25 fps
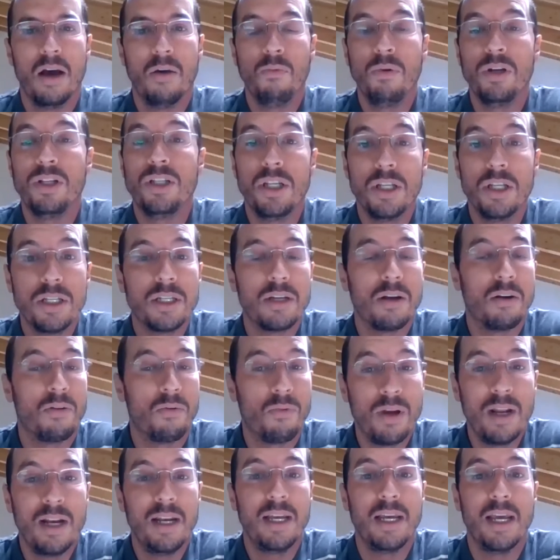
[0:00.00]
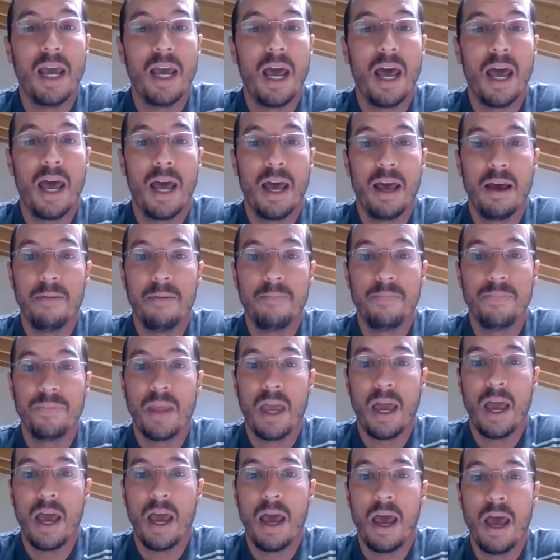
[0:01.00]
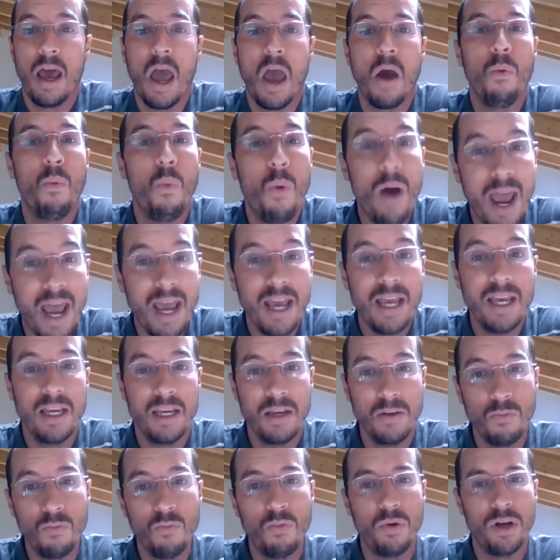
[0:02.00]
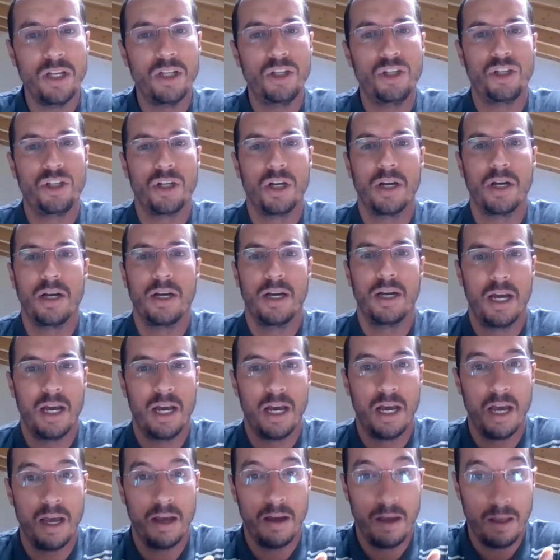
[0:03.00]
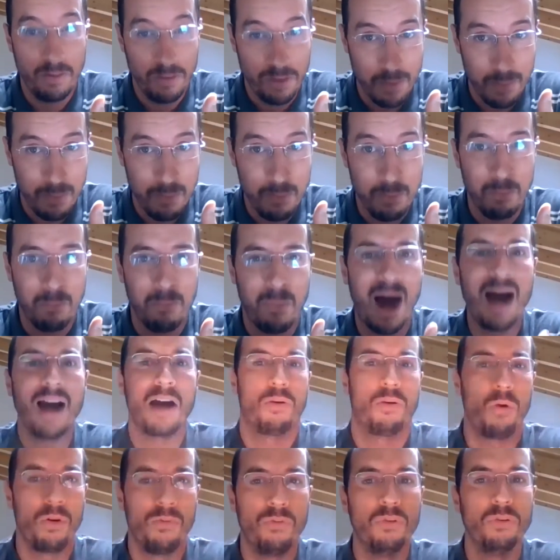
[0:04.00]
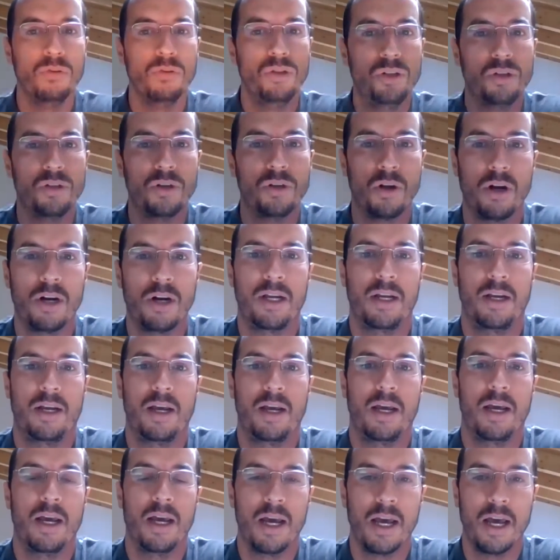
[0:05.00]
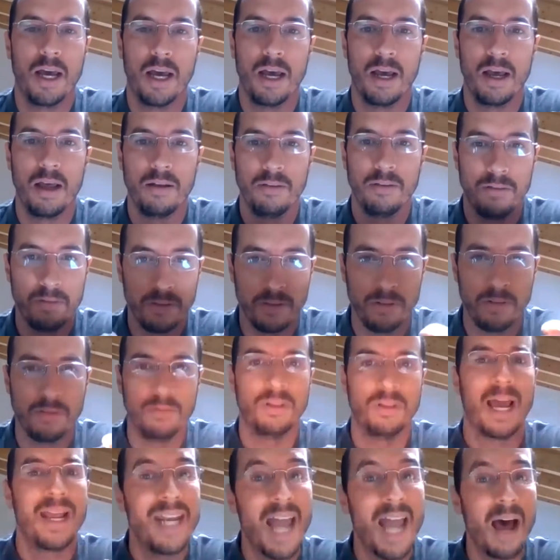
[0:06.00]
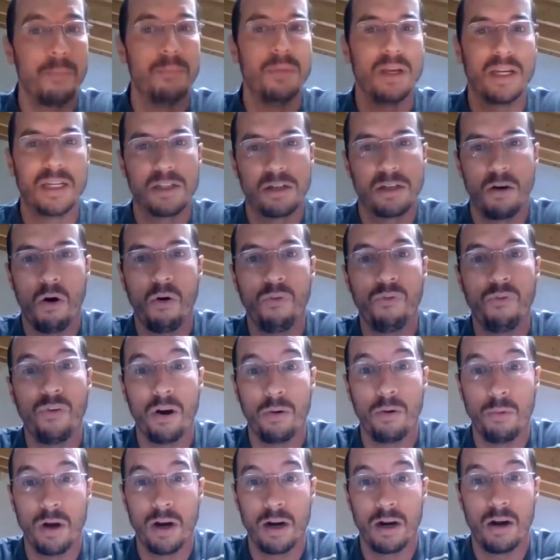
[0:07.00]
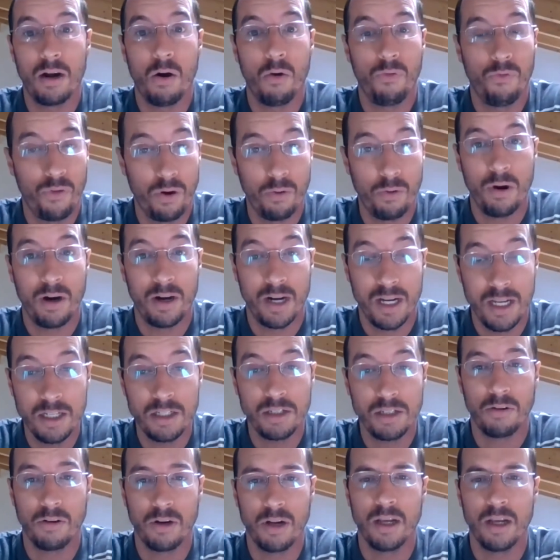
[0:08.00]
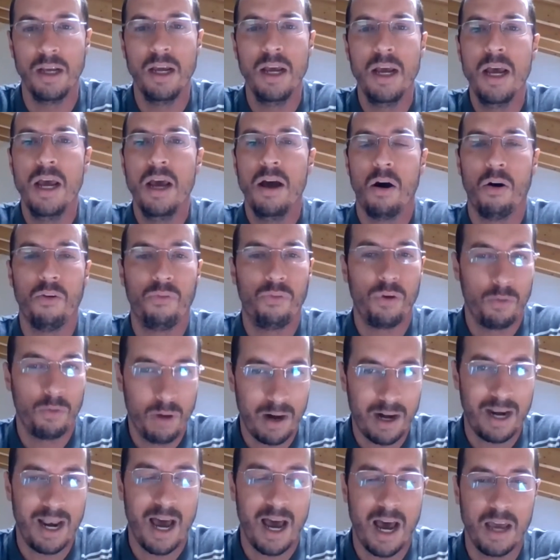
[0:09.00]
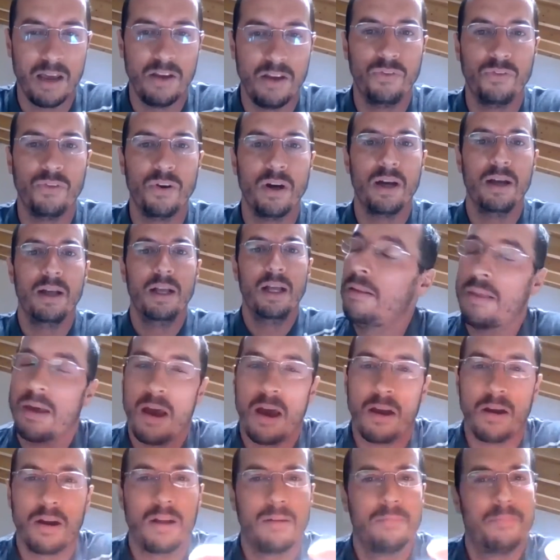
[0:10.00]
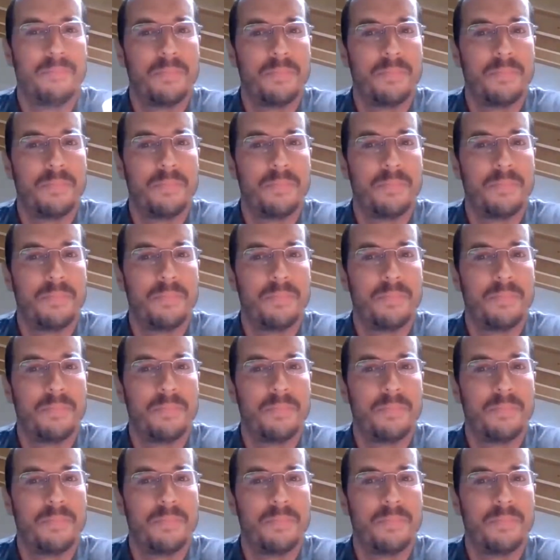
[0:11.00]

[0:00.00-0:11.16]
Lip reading: which is really a way in which the macroevolutionary dynamics of our history, of our life, they are